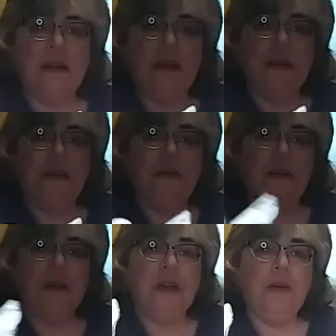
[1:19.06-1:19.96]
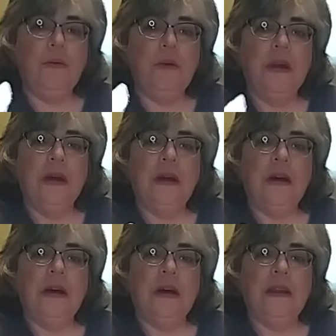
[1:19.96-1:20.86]
it's very cute,
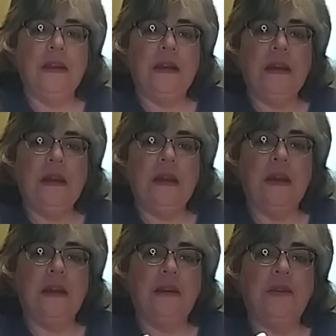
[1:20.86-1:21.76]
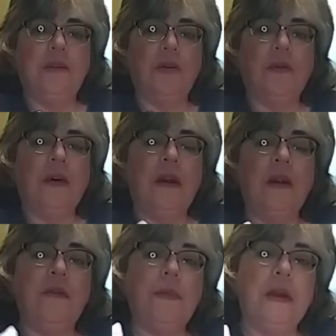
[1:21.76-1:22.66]
I think. And so far
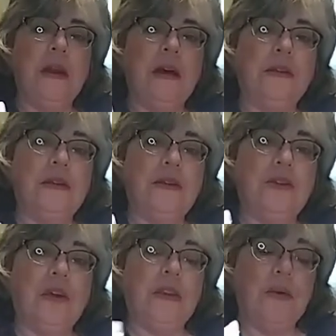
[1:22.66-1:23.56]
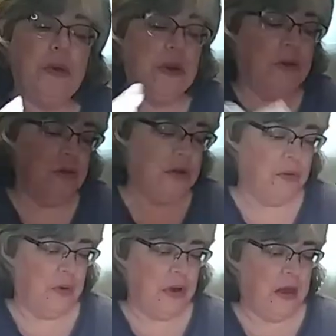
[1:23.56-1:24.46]
everybody else has thought they were cute too.
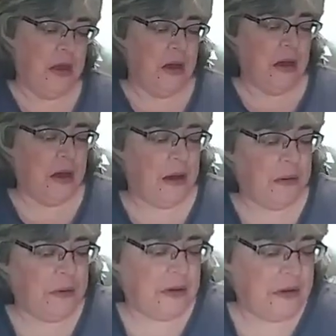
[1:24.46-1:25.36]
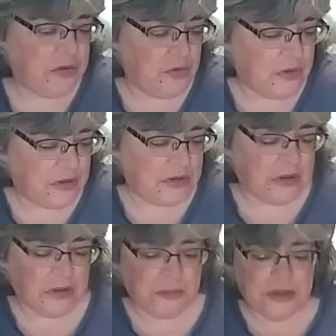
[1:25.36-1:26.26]
I'm going to do a
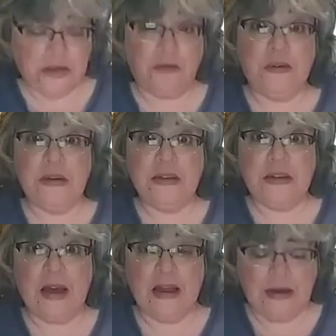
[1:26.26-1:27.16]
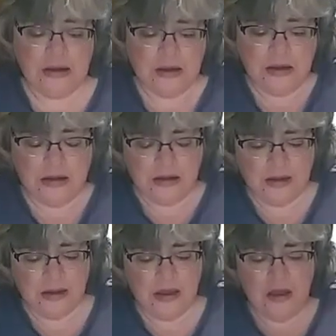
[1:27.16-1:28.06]
little bit different design.
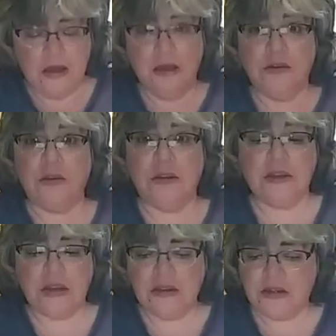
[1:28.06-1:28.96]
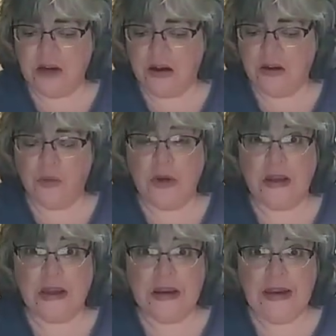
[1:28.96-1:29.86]
So let's get started. What
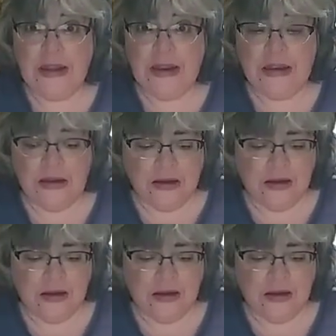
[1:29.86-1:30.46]
you're going to need.